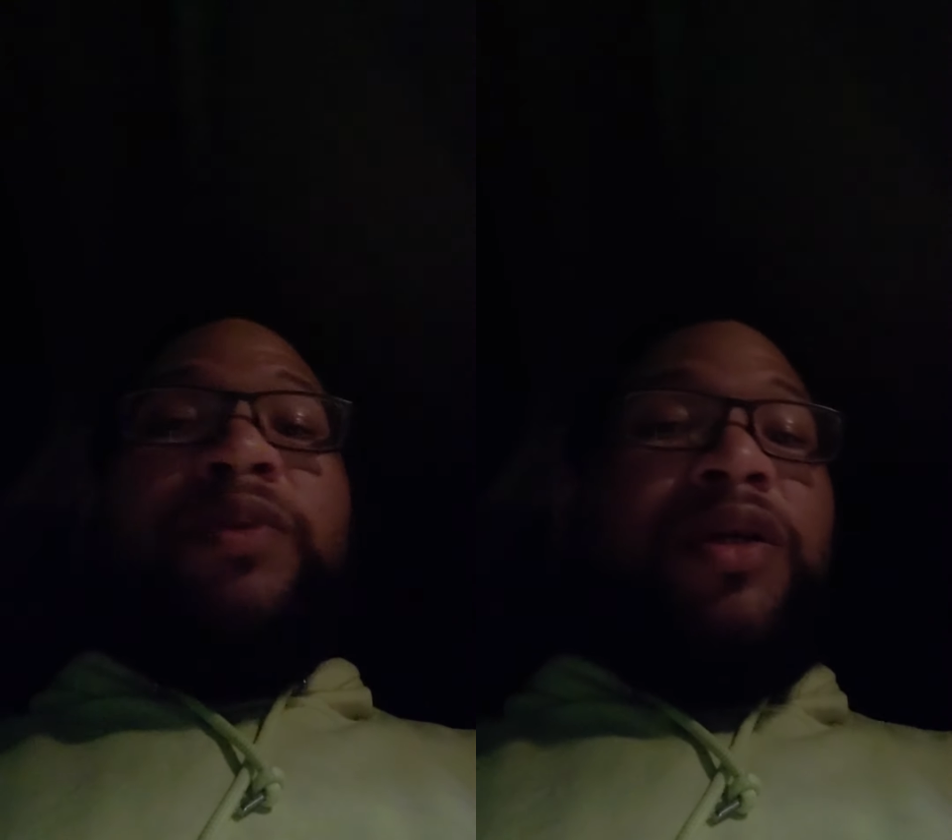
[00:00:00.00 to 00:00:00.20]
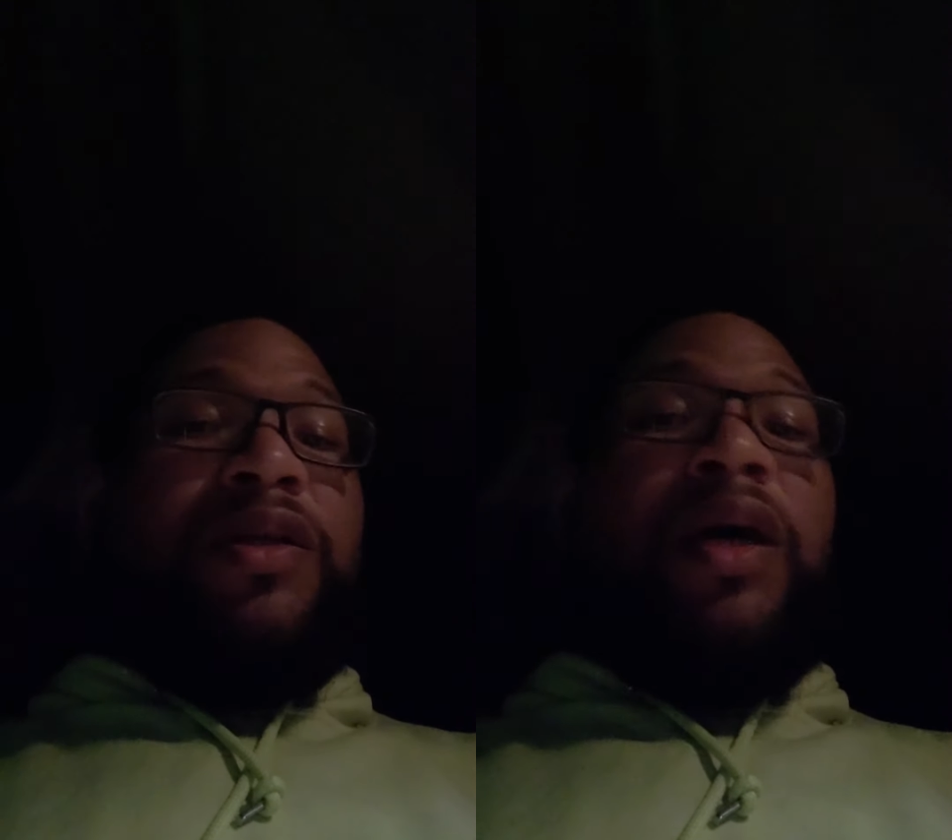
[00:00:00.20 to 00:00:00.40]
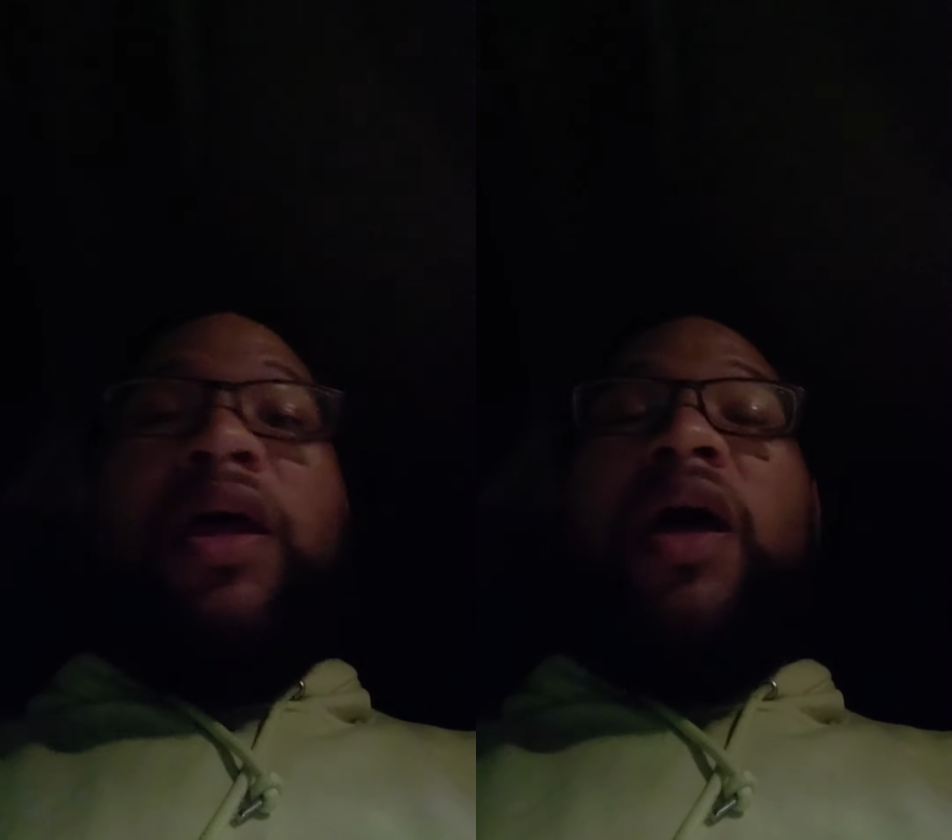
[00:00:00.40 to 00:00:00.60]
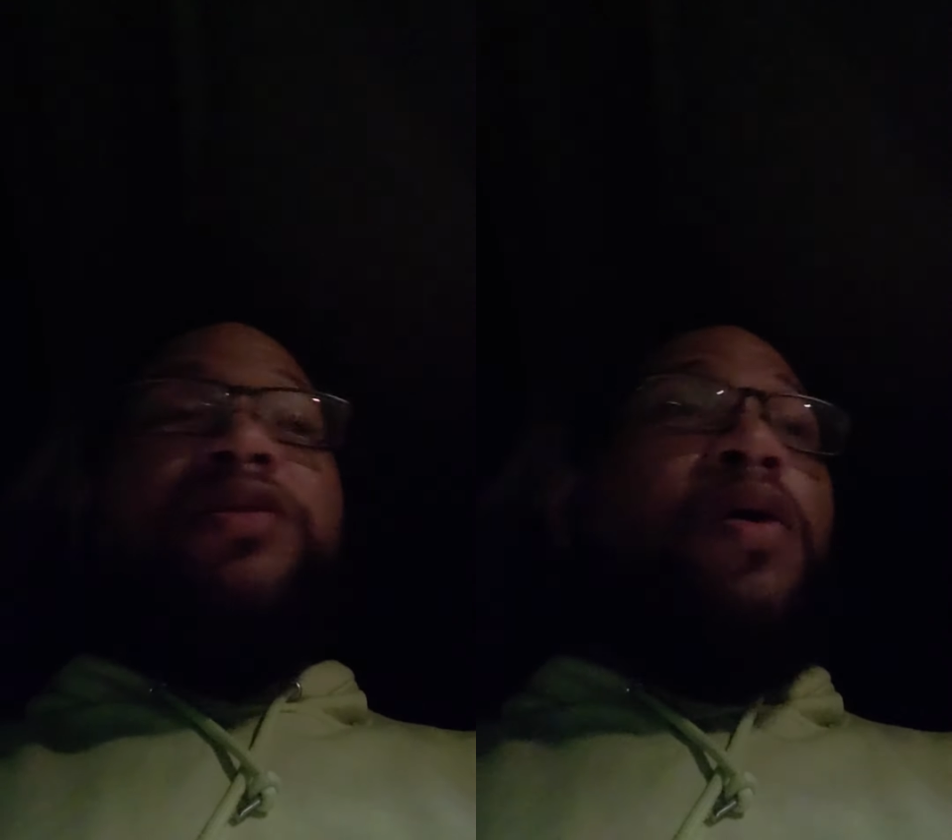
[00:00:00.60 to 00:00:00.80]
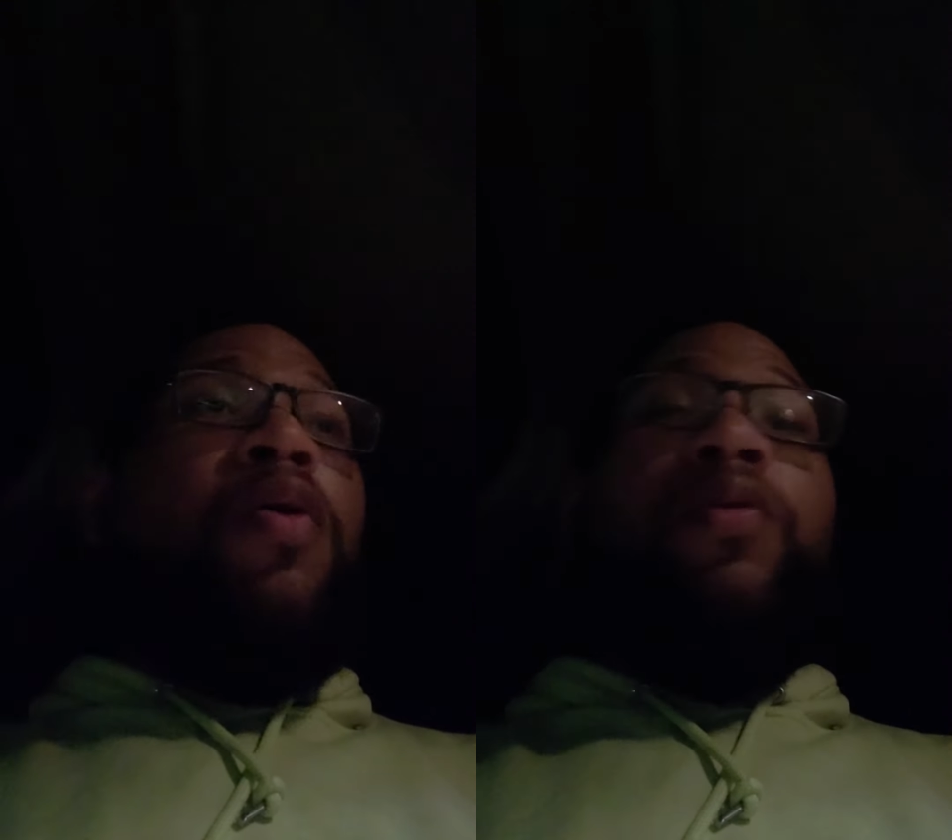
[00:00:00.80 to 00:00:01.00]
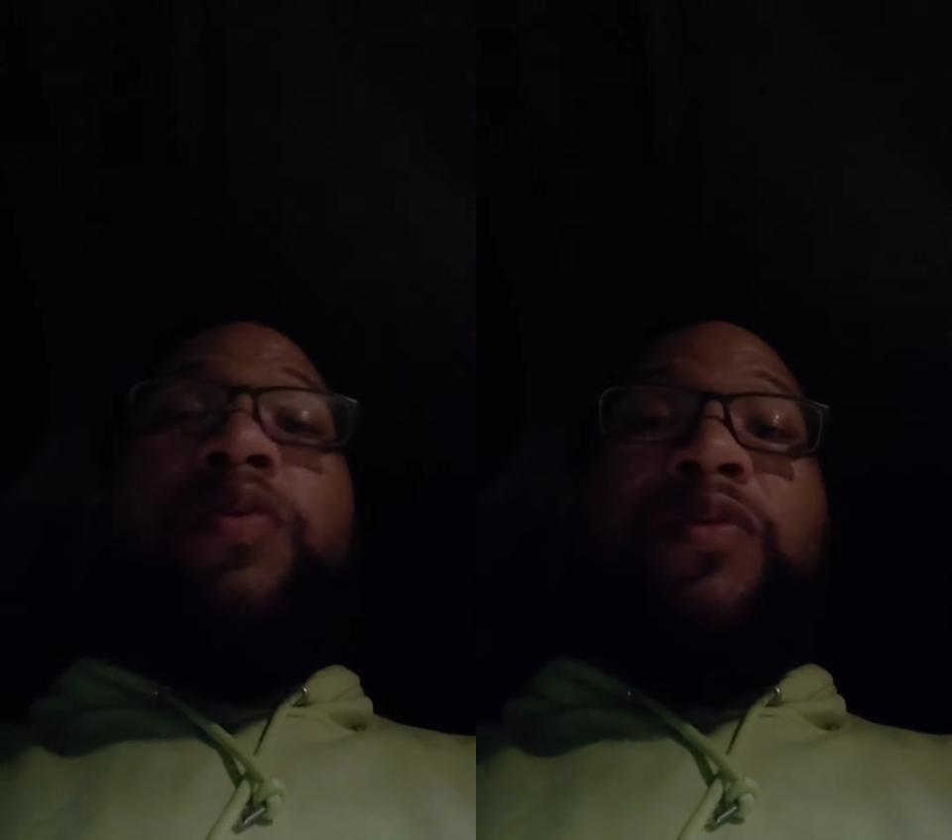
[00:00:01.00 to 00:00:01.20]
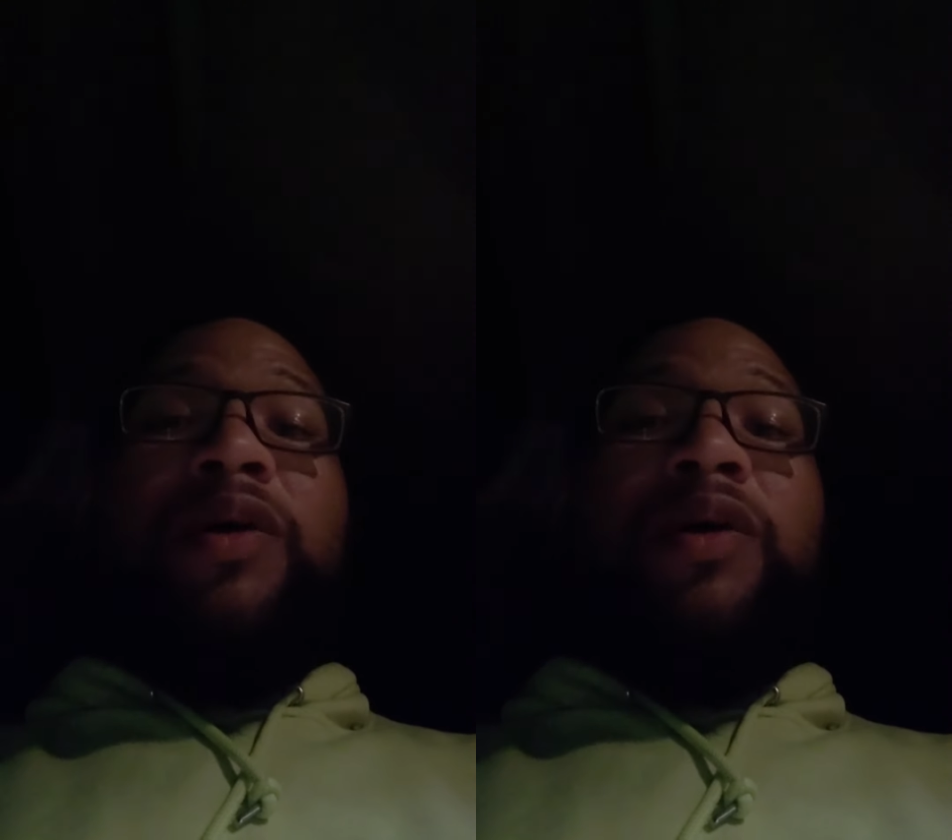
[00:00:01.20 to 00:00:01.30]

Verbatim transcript: because now that has a whole